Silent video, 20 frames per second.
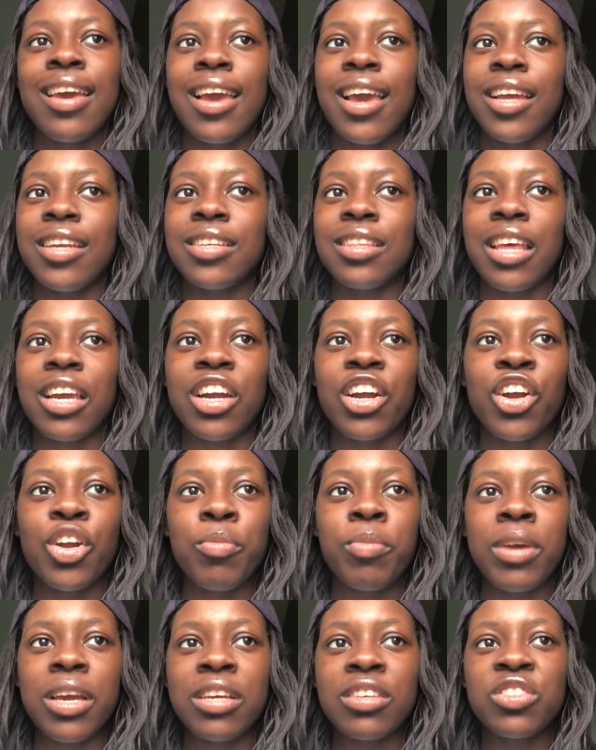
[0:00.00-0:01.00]
and like her
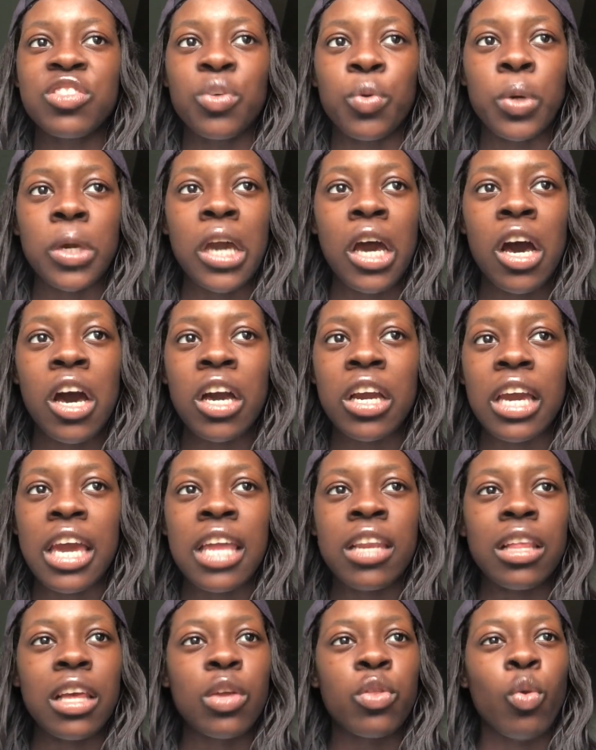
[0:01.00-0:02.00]
being so young,
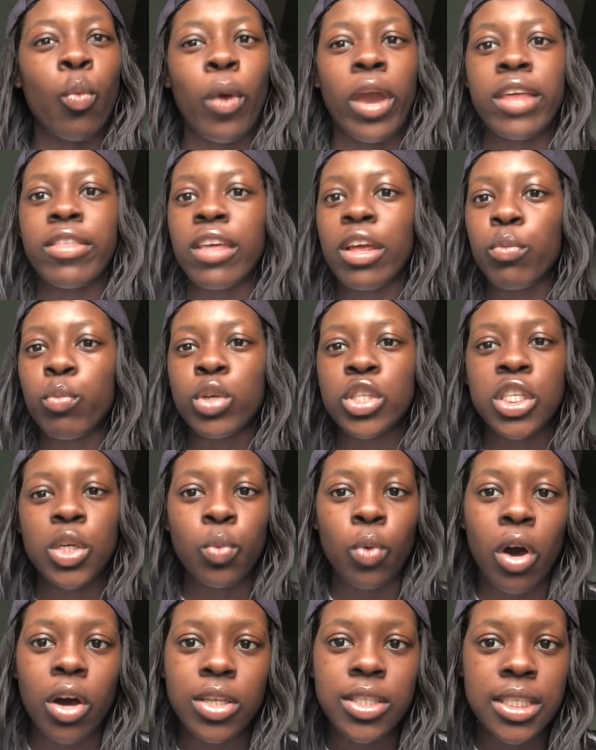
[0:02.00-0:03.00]
and like the way that when she
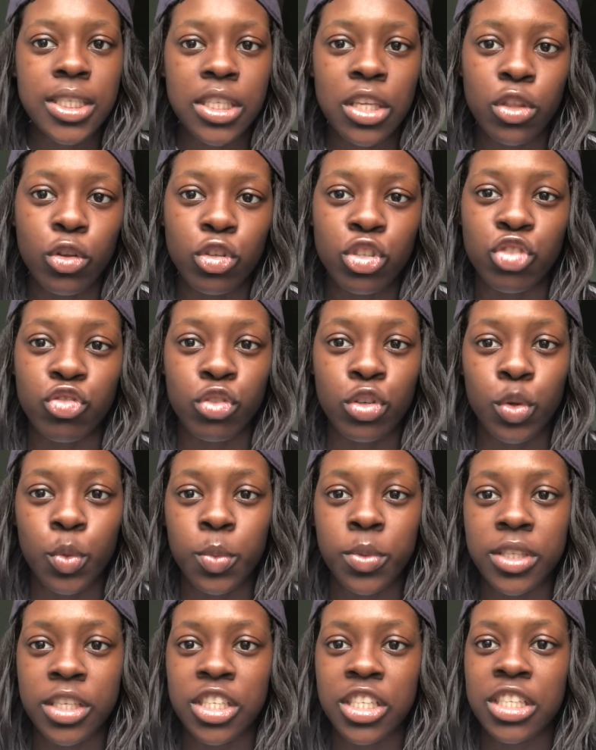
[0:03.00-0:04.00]
walks into those
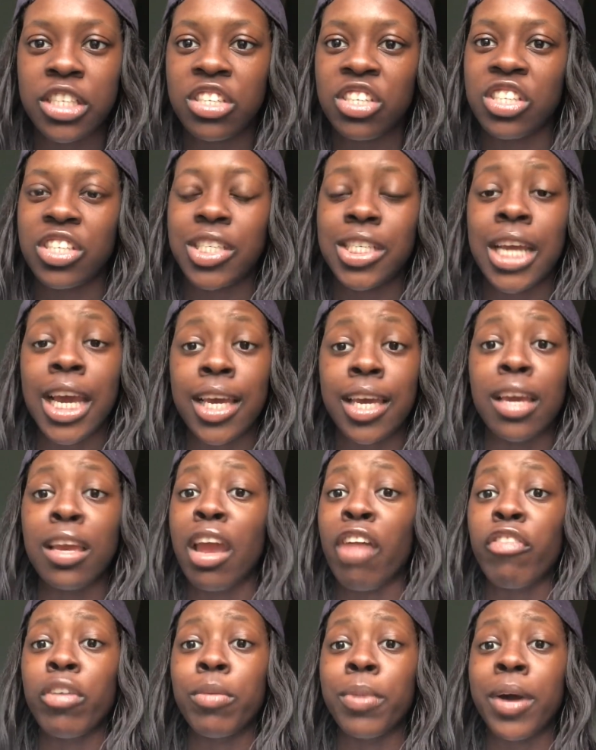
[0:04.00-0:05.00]
rooms and she's just checking
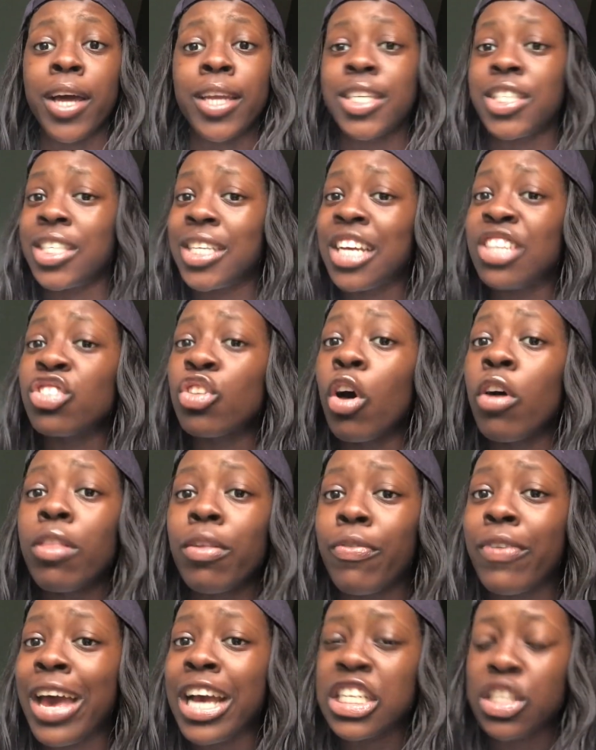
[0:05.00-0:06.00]
everybody, and she has all the
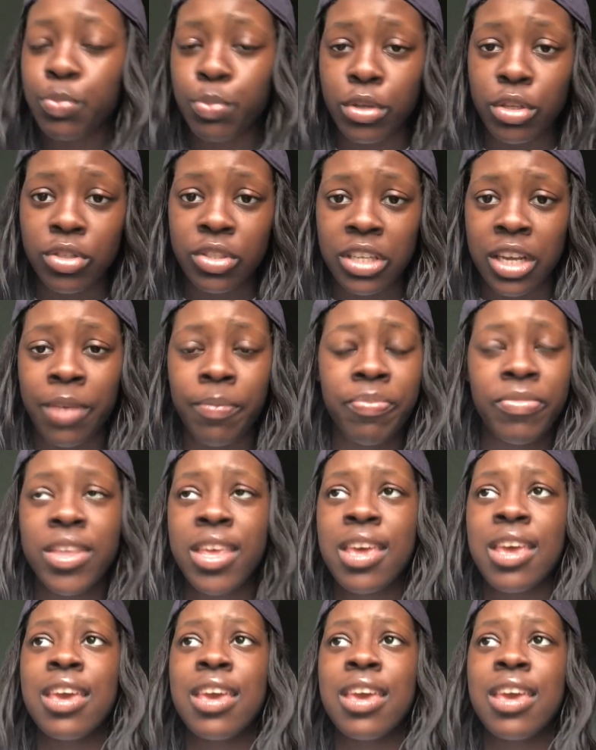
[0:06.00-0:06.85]
facts pulled up